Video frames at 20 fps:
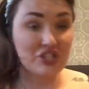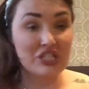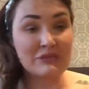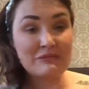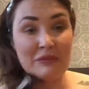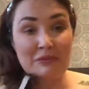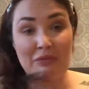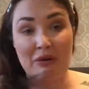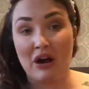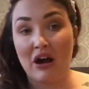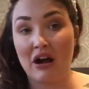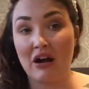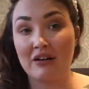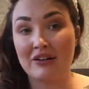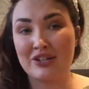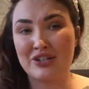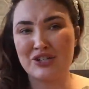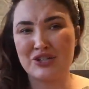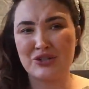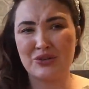just my bra
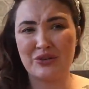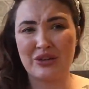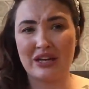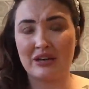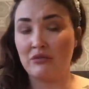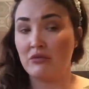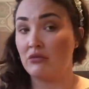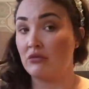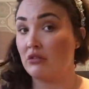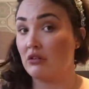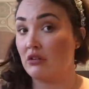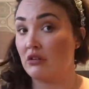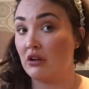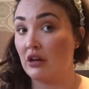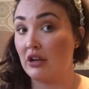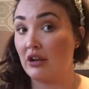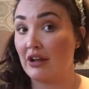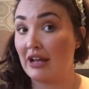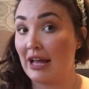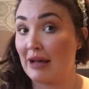because you do get, oh look,
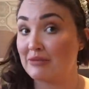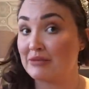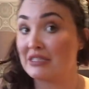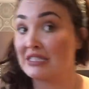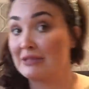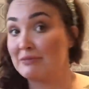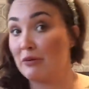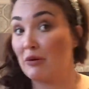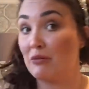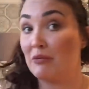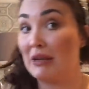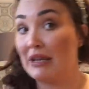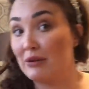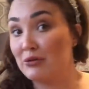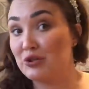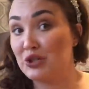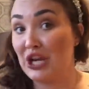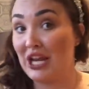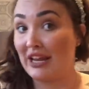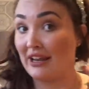I like Captain Spock my little
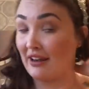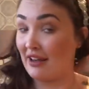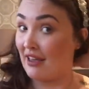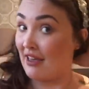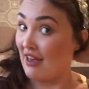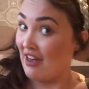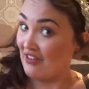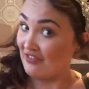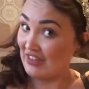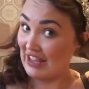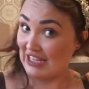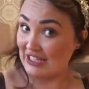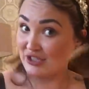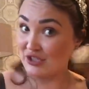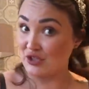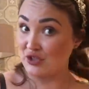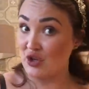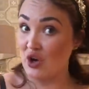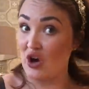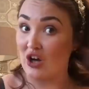chin. That is
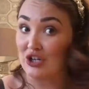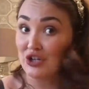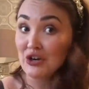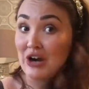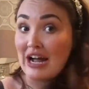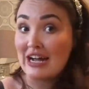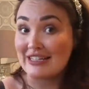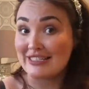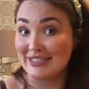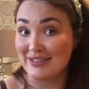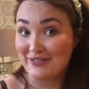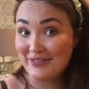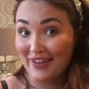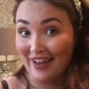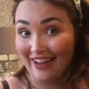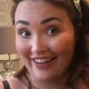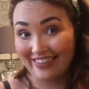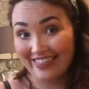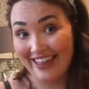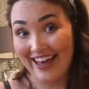not attractive
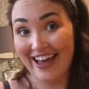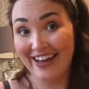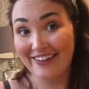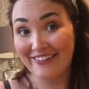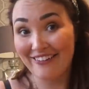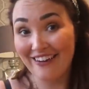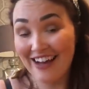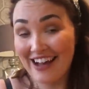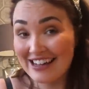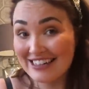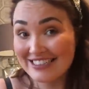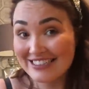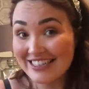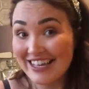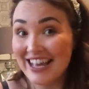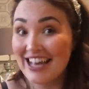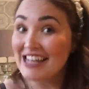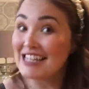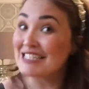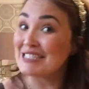like that, guys.
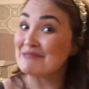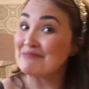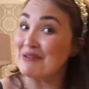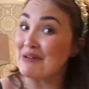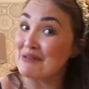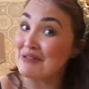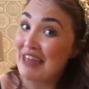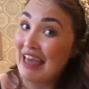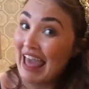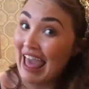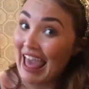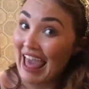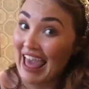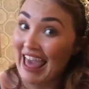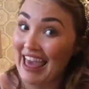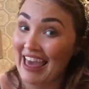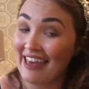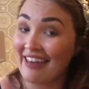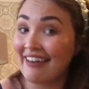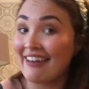let's pull the hair,
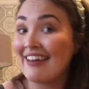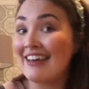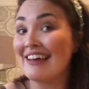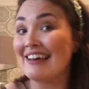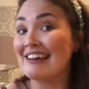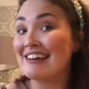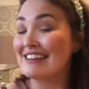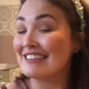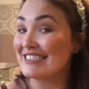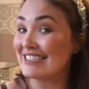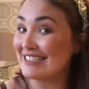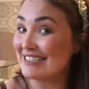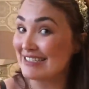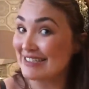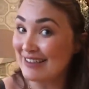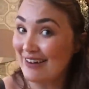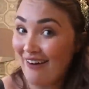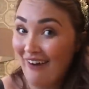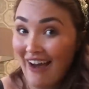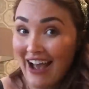
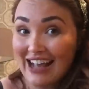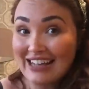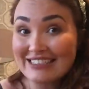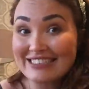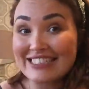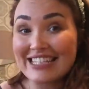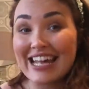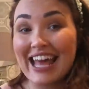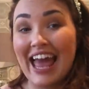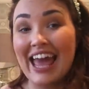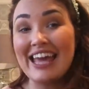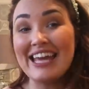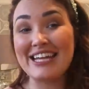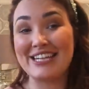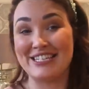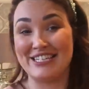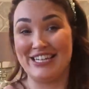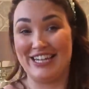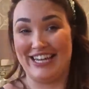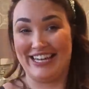disguise the cake
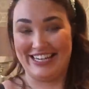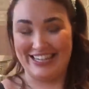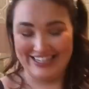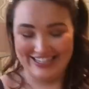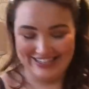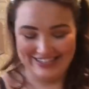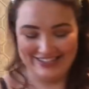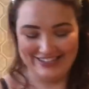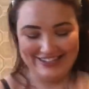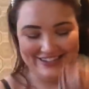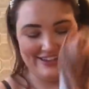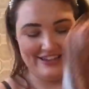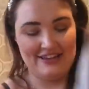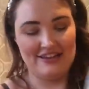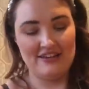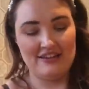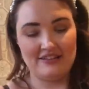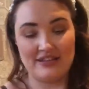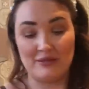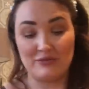chin.
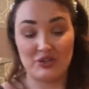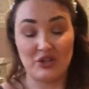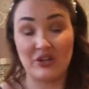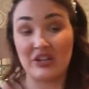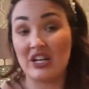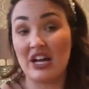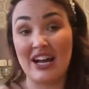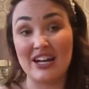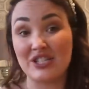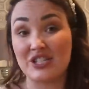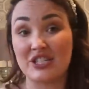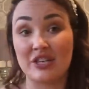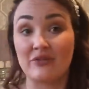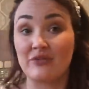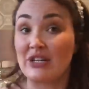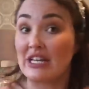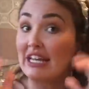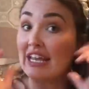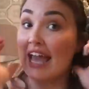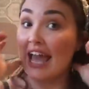No, I'm joking, I actually
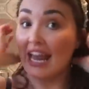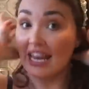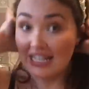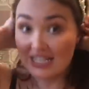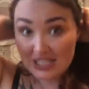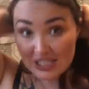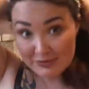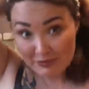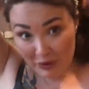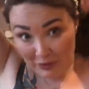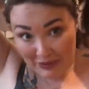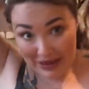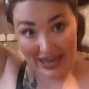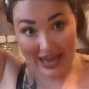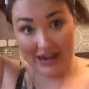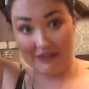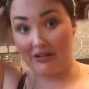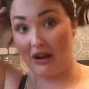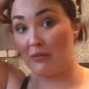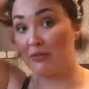don't really care. Let's just pull my
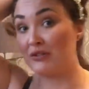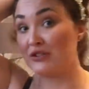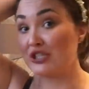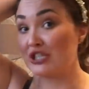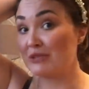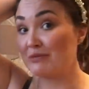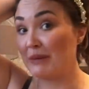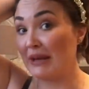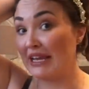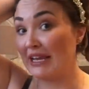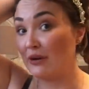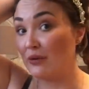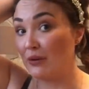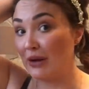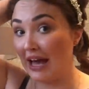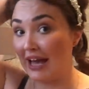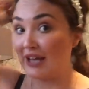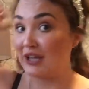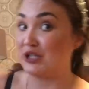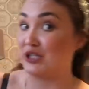hair up and just be a little
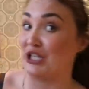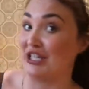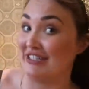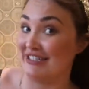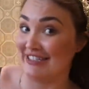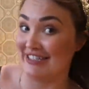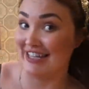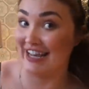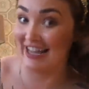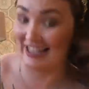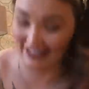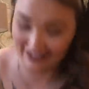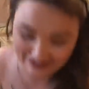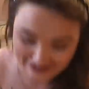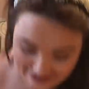cake chin today.